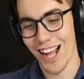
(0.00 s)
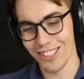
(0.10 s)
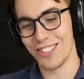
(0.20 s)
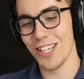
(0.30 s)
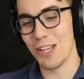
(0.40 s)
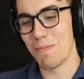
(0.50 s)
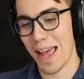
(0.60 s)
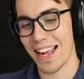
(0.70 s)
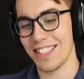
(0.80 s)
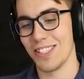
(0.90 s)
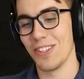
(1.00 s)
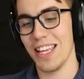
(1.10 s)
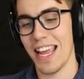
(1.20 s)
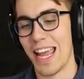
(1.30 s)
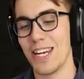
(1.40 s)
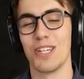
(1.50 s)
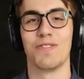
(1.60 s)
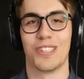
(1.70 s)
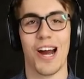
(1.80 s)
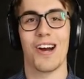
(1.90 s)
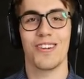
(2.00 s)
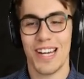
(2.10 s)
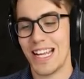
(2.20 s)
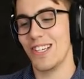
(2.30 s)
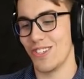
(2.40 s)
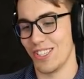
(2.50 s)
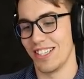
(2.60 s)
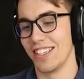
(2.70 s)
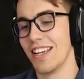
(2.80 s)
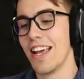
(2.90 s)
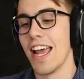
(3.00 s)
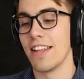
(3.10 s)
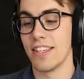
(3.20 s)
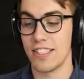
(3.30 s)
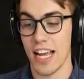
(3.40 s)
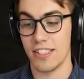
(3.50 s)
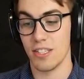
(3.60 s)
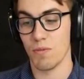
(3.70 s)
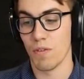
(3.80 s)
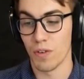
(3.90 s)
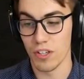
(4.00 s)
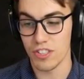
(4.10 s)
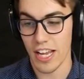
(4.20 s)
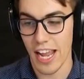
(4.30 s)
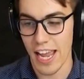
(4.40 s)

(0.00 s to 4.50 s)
I'll cheat you back till the end of Tarnation. And the detective, first they